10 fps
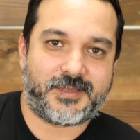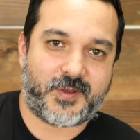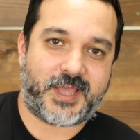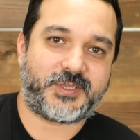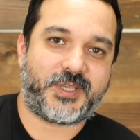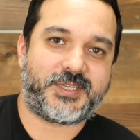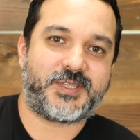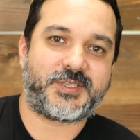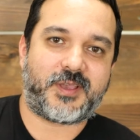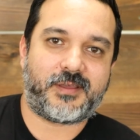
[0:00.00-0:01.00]

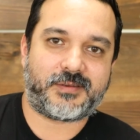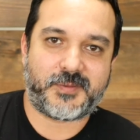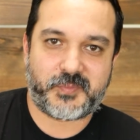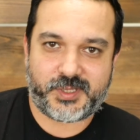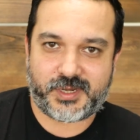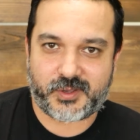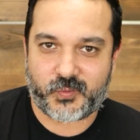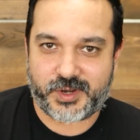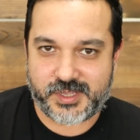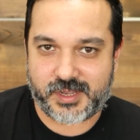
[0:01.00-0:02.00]
Congratulations on
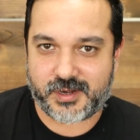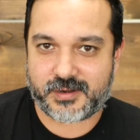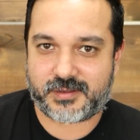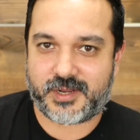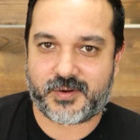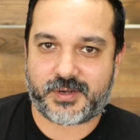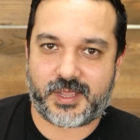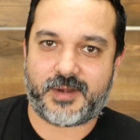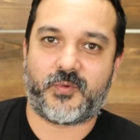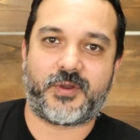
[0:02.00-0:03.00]
completing 1 year here at
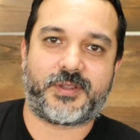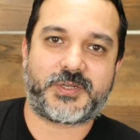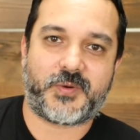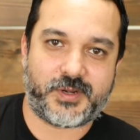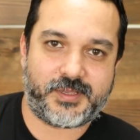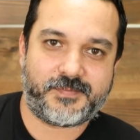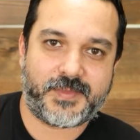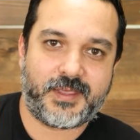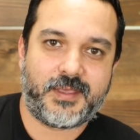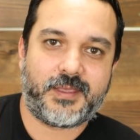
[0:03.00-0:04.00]
Aligned Mortgage, Courtney.
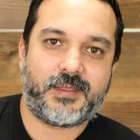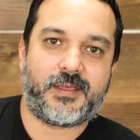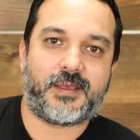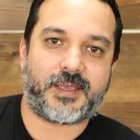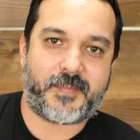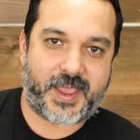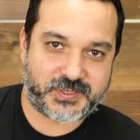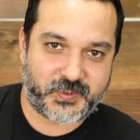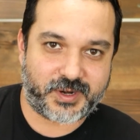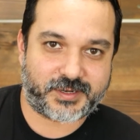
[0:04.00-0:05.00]
Get back
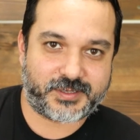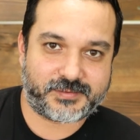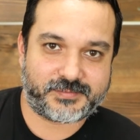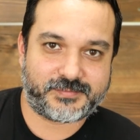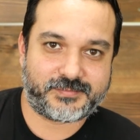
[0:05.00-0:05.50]
to work.